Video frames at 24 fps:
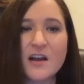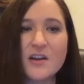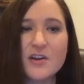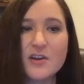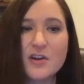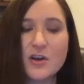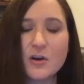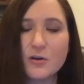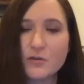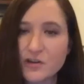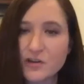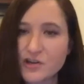
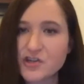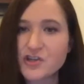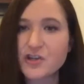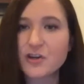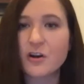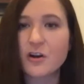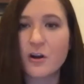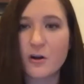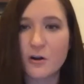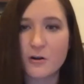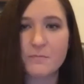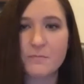notice your
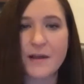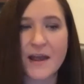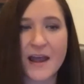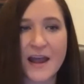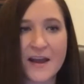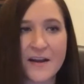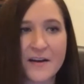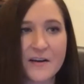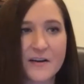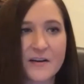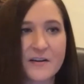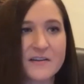own
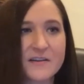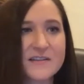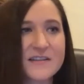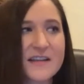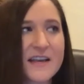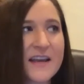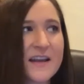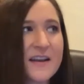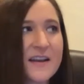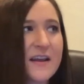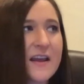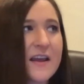patterns
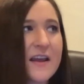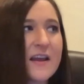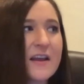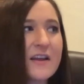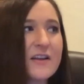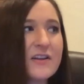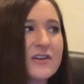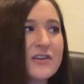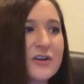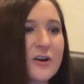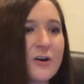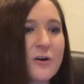and
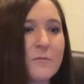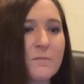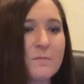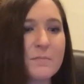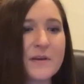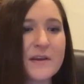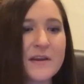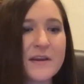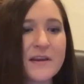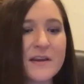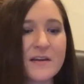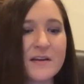don't
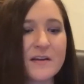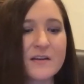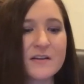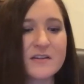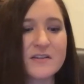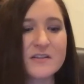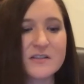be